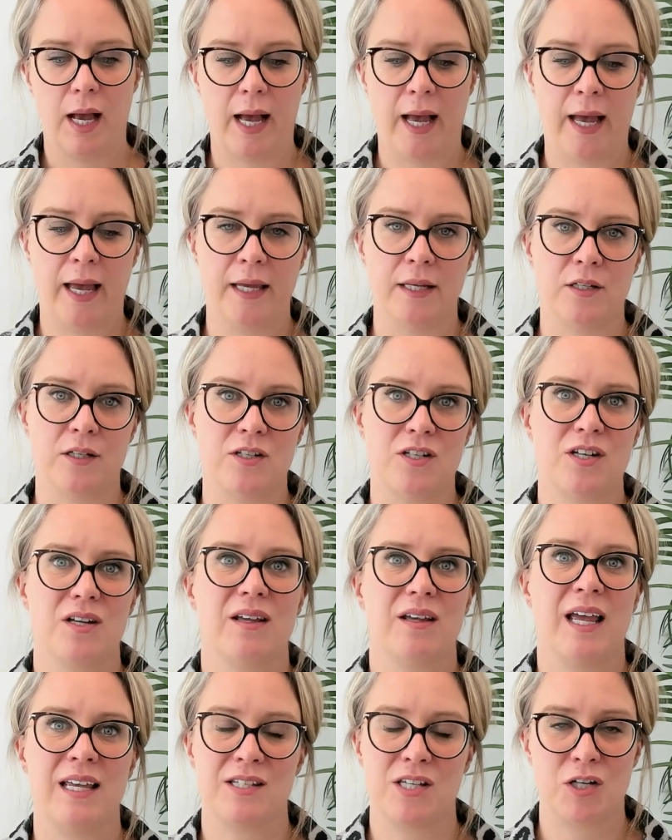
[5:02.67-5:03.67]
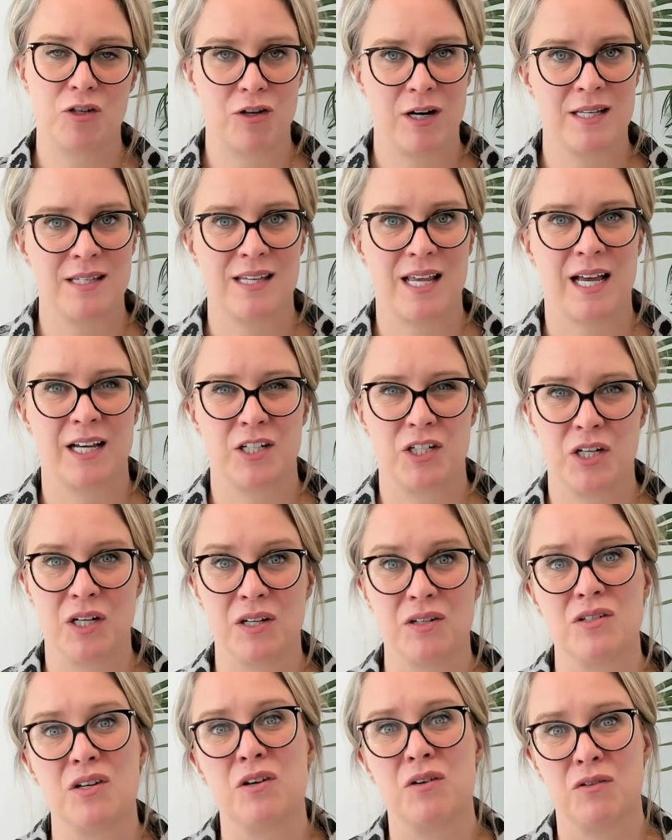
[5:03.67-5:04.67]
And it's a transaction
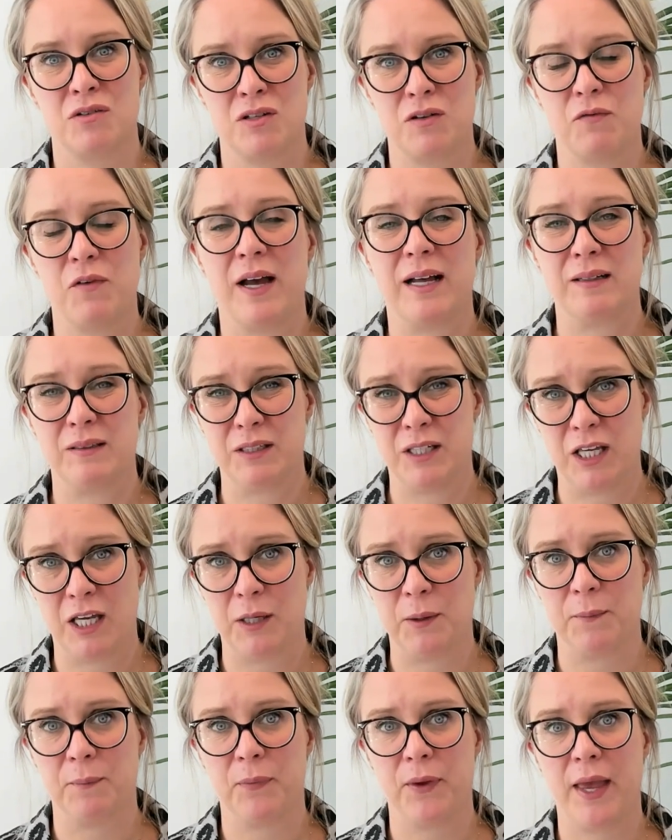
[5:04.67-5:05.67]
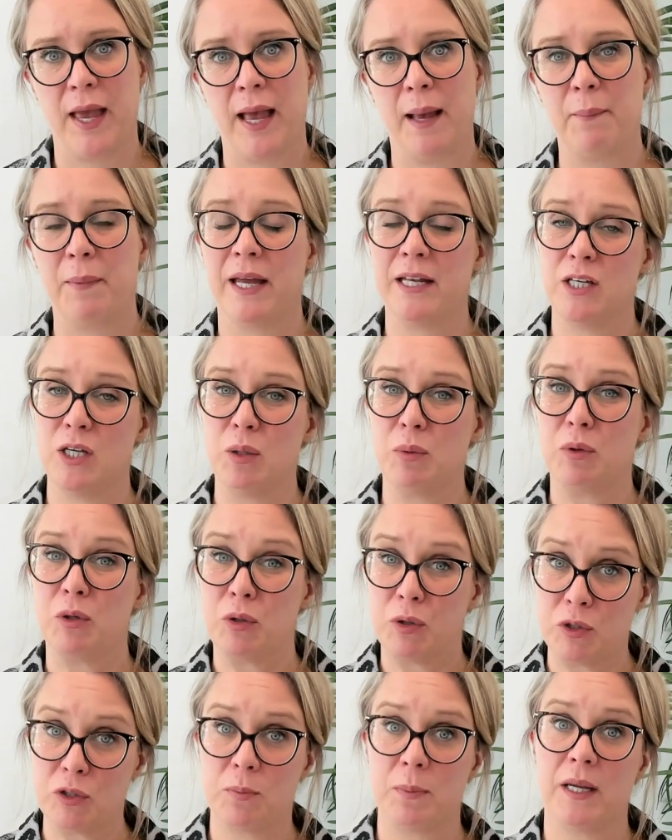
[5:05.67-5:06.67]
at an undervalue, and you
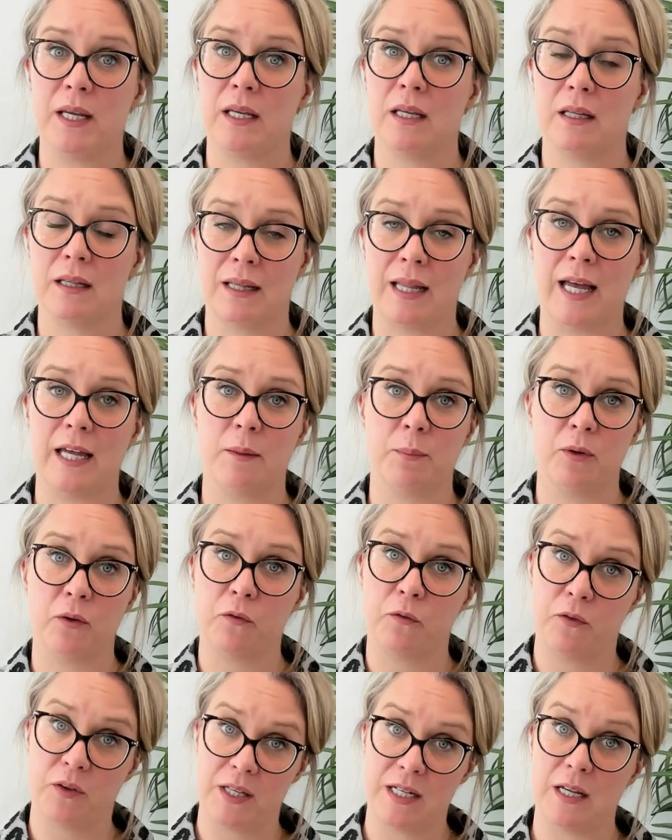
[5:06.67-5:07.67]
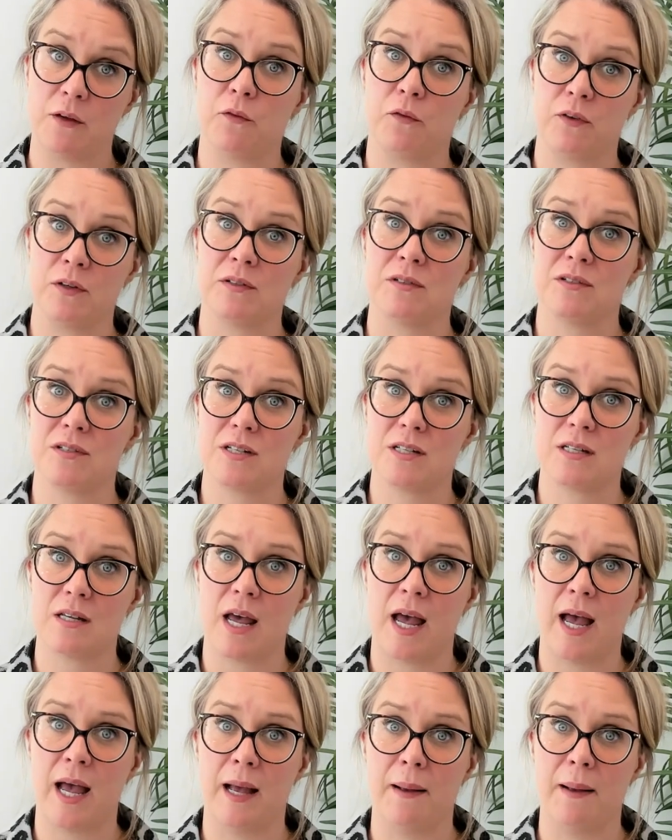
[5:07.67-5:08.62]
could be liable for the difference.